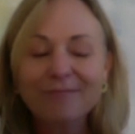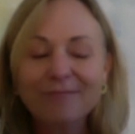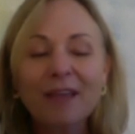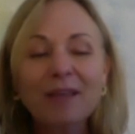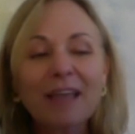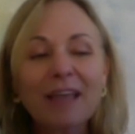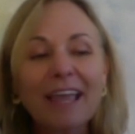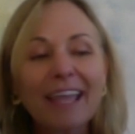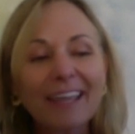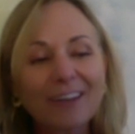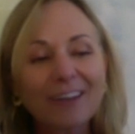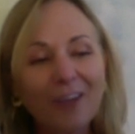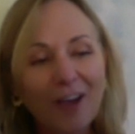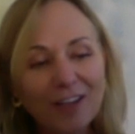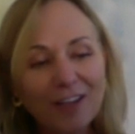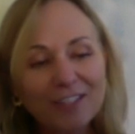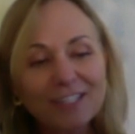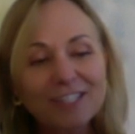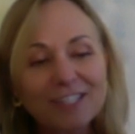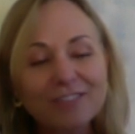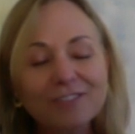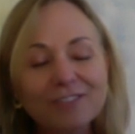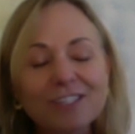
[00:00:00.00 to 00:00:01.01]
and
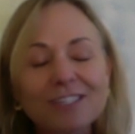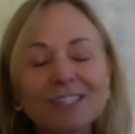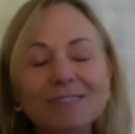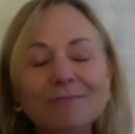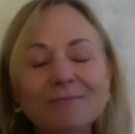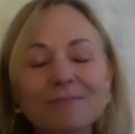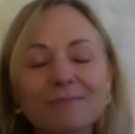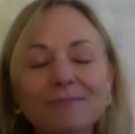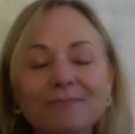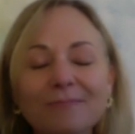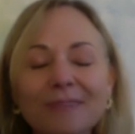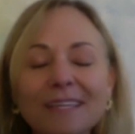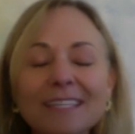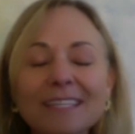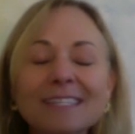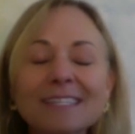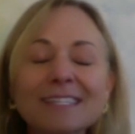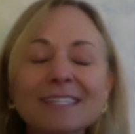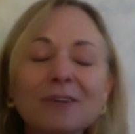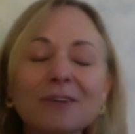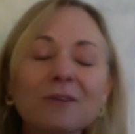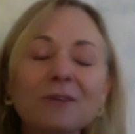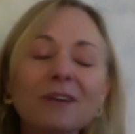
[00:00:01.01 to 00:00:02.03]
also just be
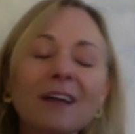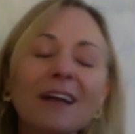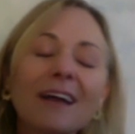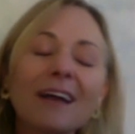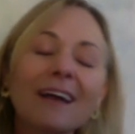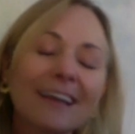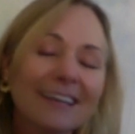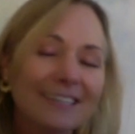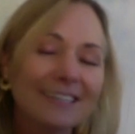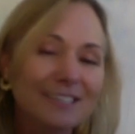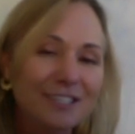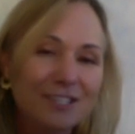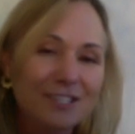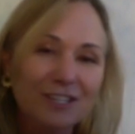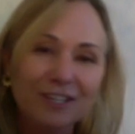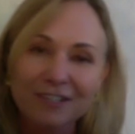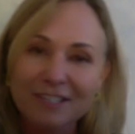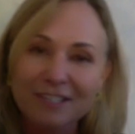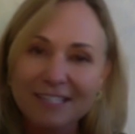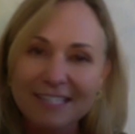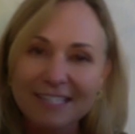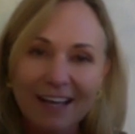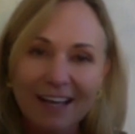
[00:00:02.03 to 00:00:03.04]
so kind to
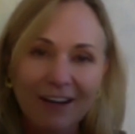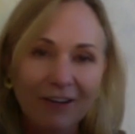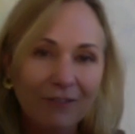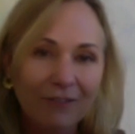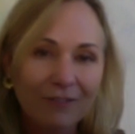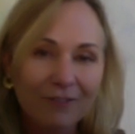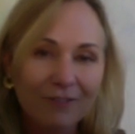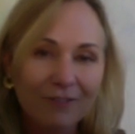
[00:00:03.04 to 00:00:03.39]
yourself.